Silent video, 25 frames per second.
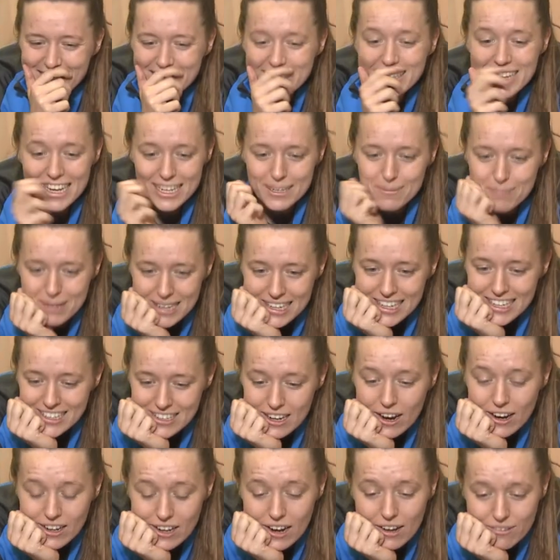Yes, please.
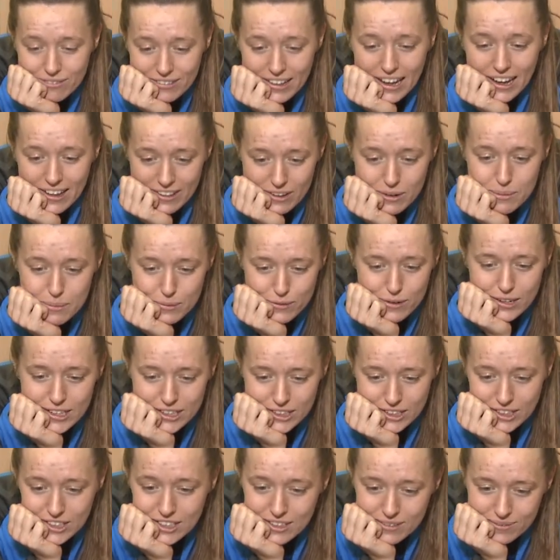I'd love that. That'd be really
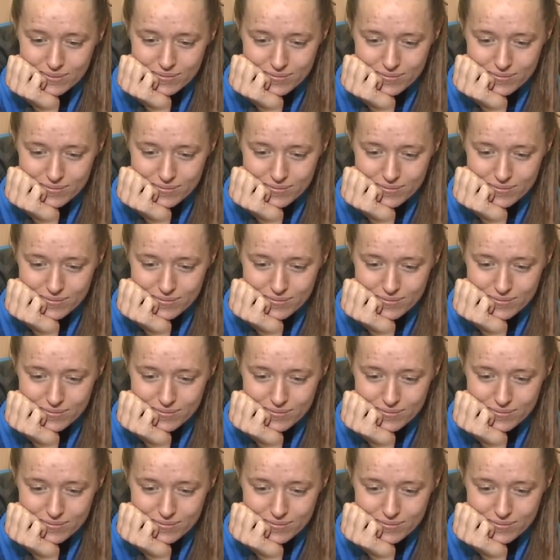good.